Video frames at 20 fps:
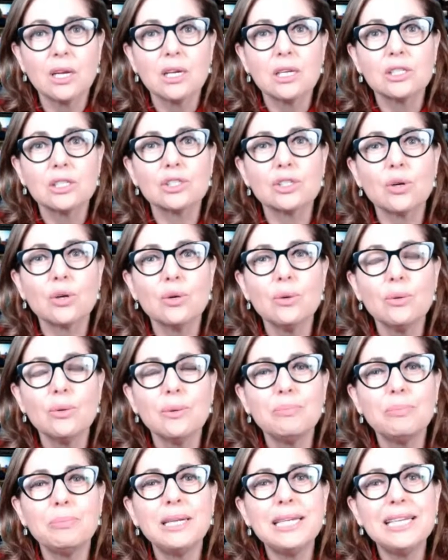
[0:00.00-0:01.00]
So
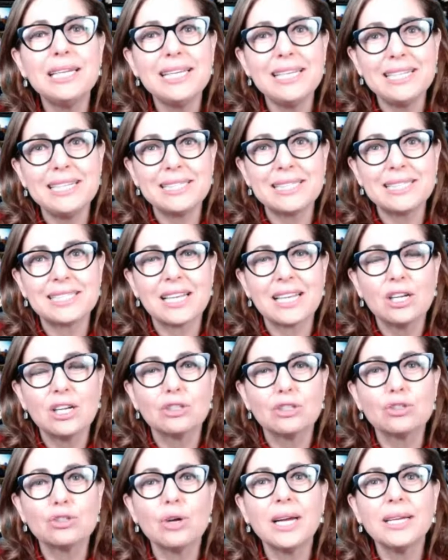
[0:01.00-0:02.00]
please
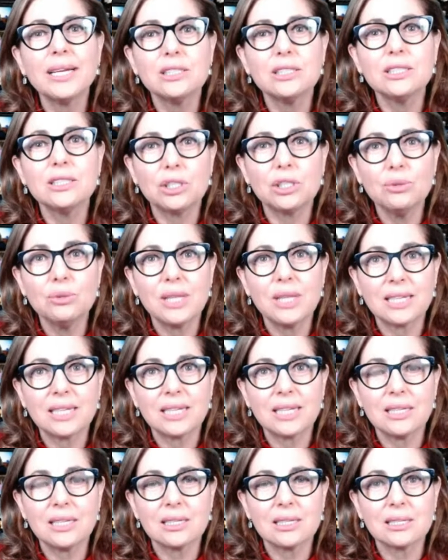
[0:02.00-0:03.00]
try and do that
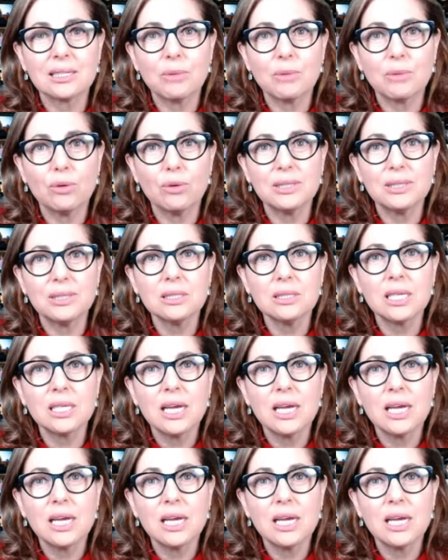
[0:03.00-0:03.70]
in this moment